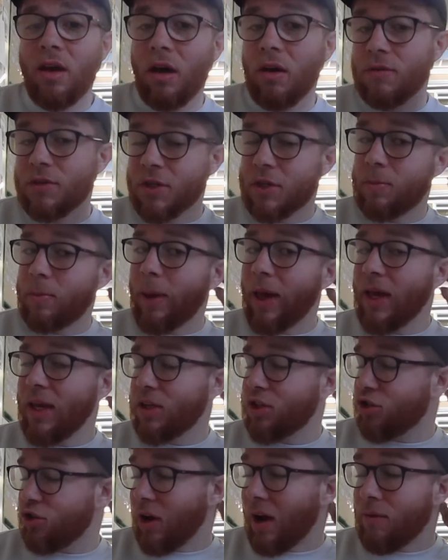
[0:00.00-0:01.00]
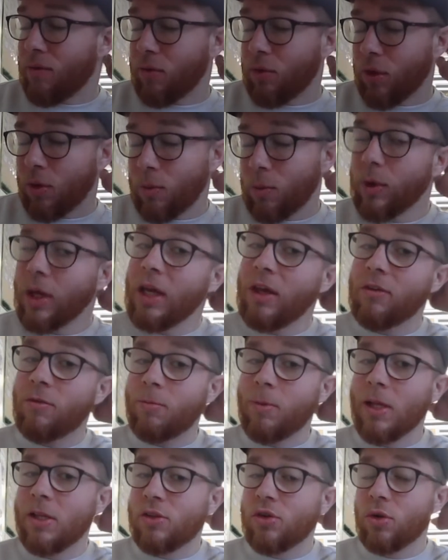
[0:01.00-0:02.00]
of space travel that we've
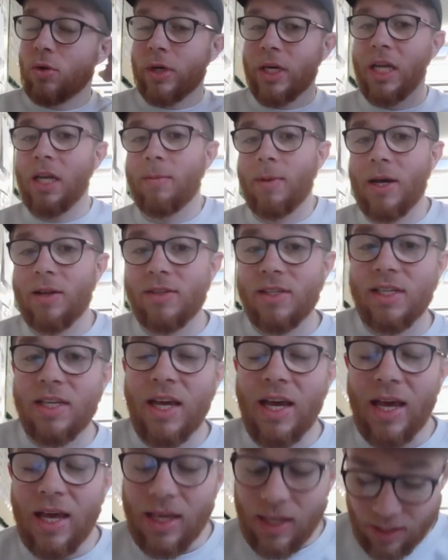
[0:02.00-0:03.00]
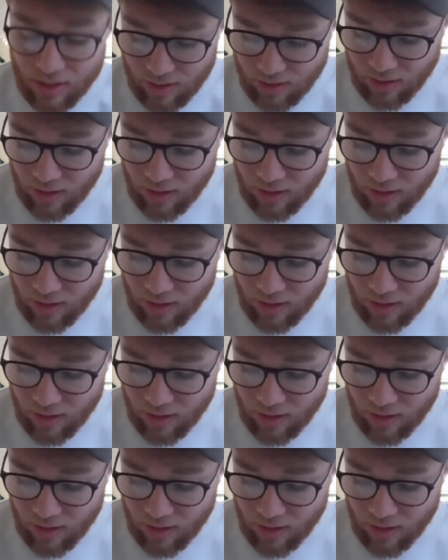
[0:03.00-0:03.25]
been talking about today,